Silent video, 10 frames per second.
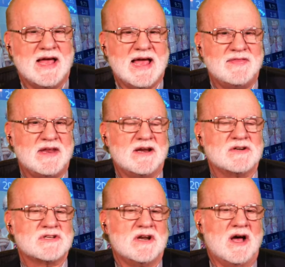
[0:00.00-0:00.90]
And then
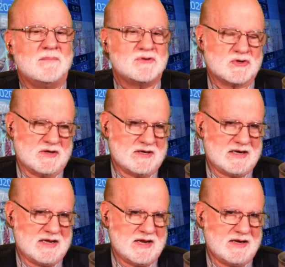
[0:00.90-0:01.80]
here's an uptrend
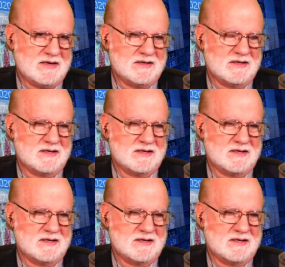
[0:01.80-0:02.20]
line,